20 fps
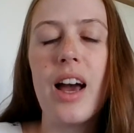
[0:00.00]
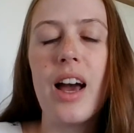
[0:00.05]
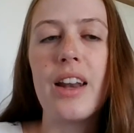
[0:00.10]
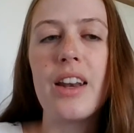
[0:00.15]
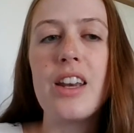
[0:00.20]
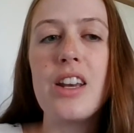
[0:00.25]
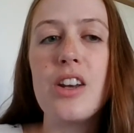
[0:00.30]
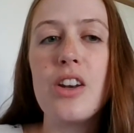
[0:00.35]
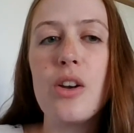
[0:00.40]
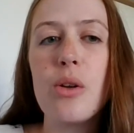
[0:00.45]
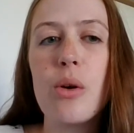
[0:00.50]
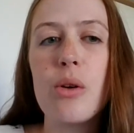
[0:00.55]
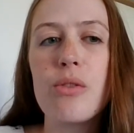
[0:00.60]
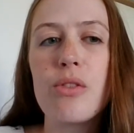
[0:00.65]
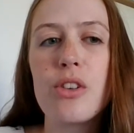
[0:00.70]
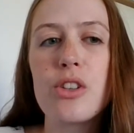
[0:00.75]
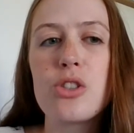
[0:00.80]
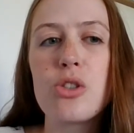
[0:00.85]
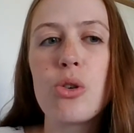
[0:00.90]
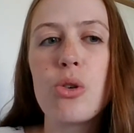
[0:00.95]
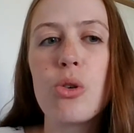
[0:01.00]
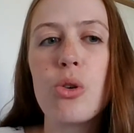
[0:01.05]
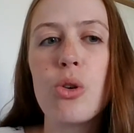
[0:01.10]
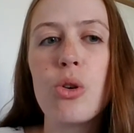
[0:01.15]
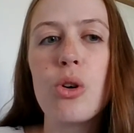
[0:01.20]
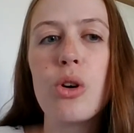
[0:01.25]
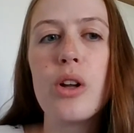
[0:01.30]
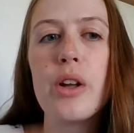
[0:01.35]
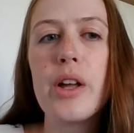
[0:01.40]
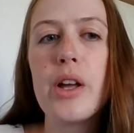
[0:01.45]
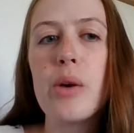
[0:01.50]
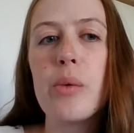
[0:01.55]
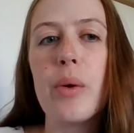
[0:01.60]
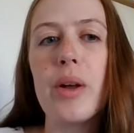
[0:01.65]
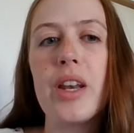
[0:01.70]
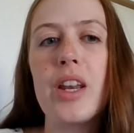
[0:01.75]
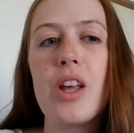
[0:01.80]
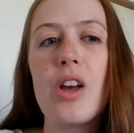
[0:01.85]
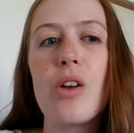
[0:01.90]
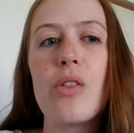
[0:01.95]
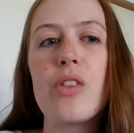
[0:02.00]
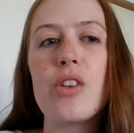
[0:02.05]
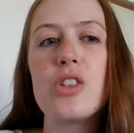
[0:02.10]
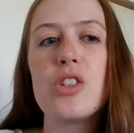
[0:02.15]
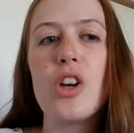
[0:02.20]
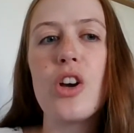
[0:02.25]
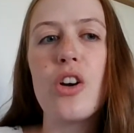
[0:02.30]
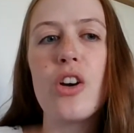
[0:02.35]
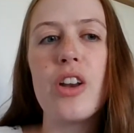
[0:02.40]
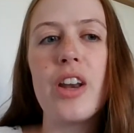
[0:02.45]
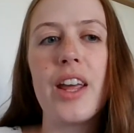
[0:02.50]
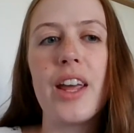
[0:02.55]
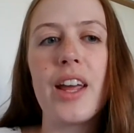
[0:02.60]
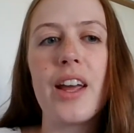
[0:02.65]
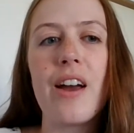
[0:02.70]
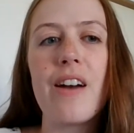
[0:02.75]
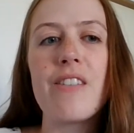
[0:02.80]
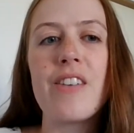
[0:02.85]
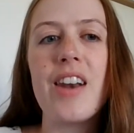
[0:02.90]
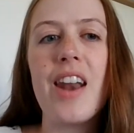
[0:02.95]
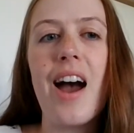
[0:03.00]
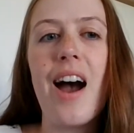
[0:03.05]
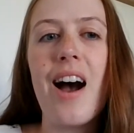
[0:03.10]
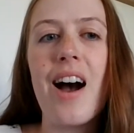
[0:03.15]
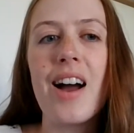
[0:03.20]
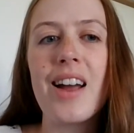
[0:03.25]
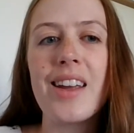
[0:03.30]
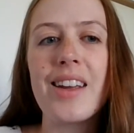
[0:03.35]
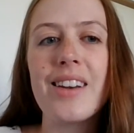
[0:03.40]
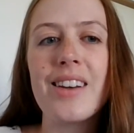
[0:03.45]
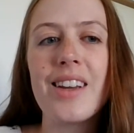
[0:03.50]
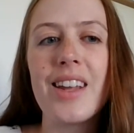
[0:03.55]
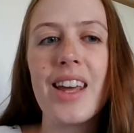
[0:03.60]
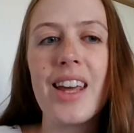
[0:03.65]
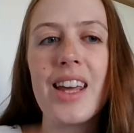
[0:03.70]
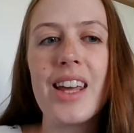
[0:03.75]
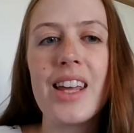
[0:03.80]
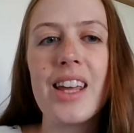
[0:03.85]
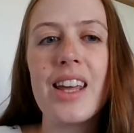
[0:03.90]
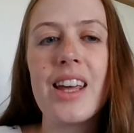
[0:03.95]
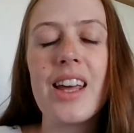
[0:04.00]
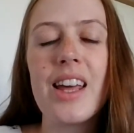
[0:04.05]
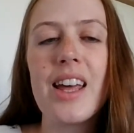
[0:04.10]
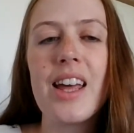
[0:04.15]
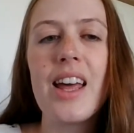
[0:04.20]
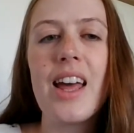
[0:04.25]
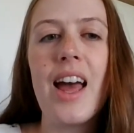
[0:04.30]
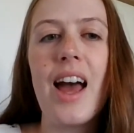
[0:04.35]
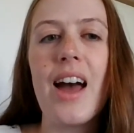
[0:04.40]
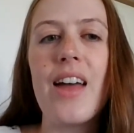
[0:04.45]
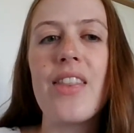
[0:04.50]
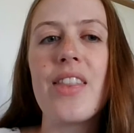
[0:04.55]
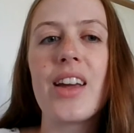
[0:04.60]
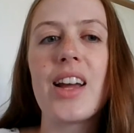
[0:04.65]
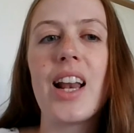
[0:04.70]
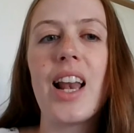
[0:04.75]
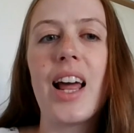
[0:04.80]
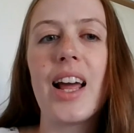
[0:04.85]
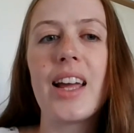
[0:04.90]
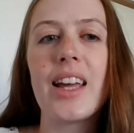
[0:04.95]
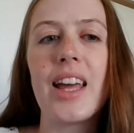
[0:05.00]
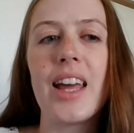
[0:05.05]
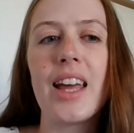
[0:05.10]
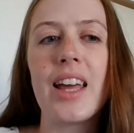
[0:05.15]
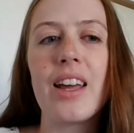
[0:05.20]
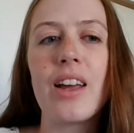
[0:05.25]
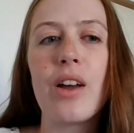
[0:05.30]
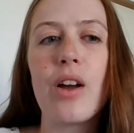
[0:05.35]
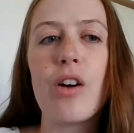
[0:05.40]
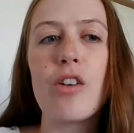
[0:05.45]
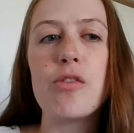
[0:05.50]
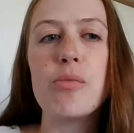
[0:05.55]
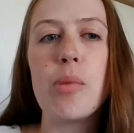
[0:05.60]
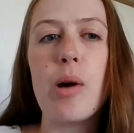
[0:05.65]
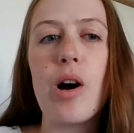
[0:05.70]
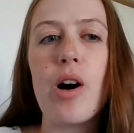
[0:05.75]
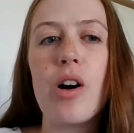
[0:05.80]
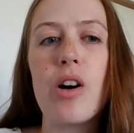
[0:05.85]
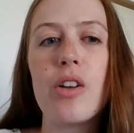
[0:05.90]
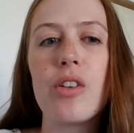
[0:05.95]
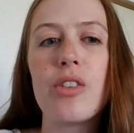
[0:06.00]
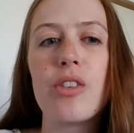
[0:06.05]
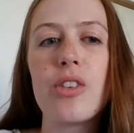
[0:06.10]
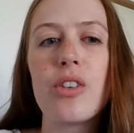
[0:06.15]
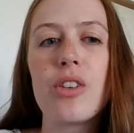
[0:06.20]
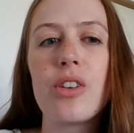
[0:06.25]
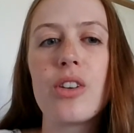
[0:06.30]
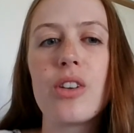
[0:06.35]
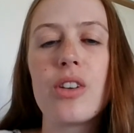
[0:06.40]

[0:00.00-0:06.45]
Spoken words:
and he knew it for sure when he heard the turning of an iron key and the clanking of bars.